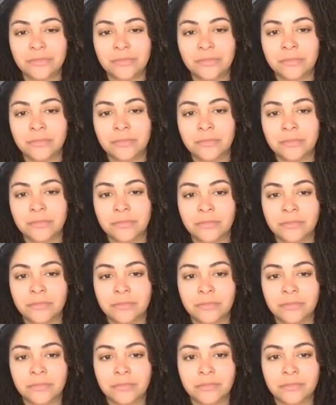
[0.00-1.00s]

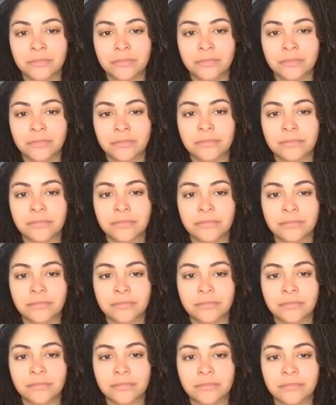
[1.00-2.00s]

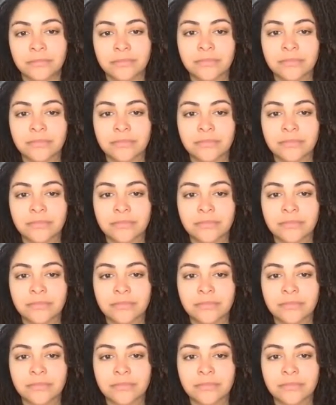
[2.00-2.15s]
(silent)